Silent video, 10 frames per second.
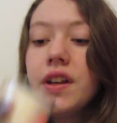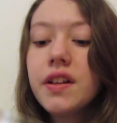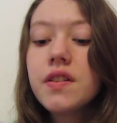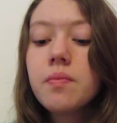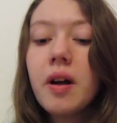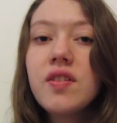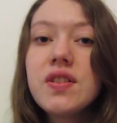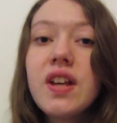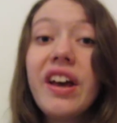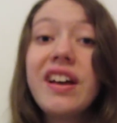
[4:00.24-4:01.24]
It
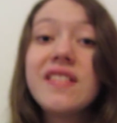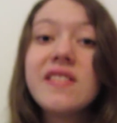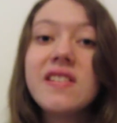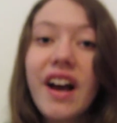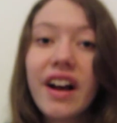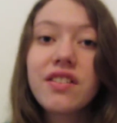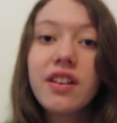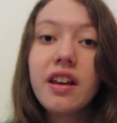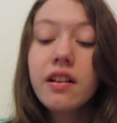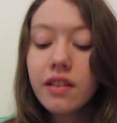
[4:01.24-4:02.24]
smells
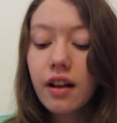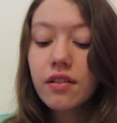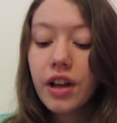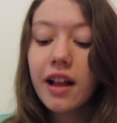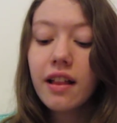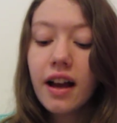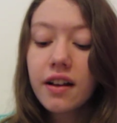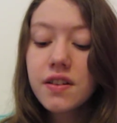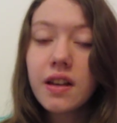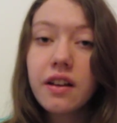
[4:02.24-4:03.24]
exactly like
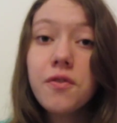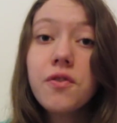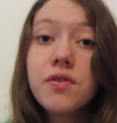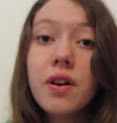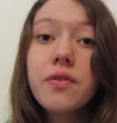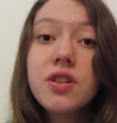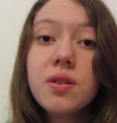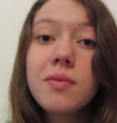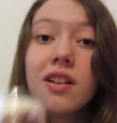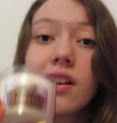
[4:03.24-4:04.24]
lilacs. Like if you've ever
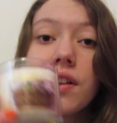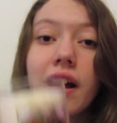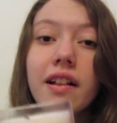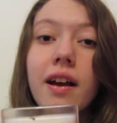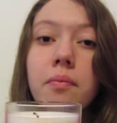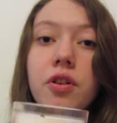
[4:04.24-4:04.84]
smelled a lilac